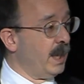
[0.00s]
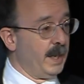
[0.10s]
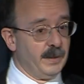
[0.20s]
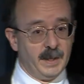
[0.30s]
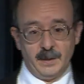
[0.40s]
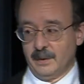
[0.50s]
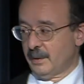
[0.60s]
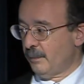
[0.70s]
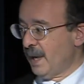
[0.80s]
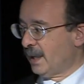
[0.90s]
and then
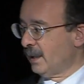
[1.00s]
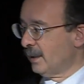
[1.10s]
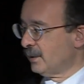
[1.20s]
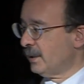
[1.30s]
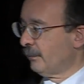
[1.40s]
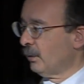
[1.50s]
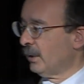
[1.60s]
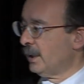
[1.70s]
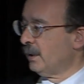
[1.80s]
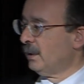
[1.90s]
making it
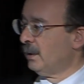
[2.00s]
differently.